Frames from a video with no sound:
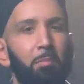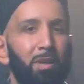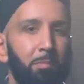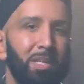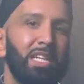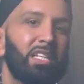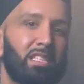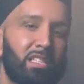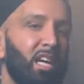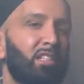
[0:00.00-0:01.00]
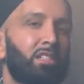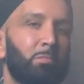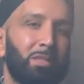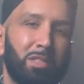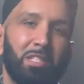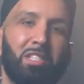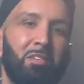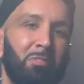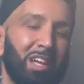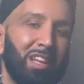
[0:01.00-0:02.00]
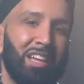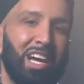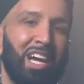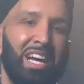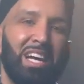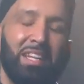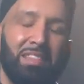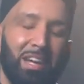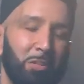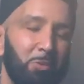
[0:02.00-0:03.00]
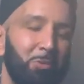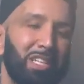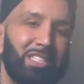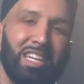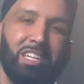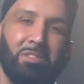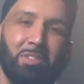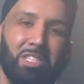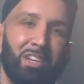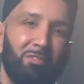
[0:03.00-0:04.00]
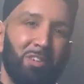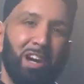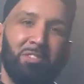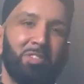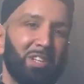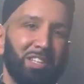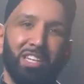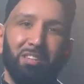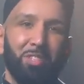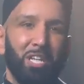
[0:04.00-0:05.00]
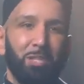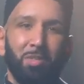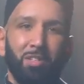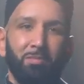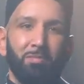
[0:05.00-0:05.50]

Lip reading: but being in such a position with Allah that you get to intercede for others on the Day of Judgment.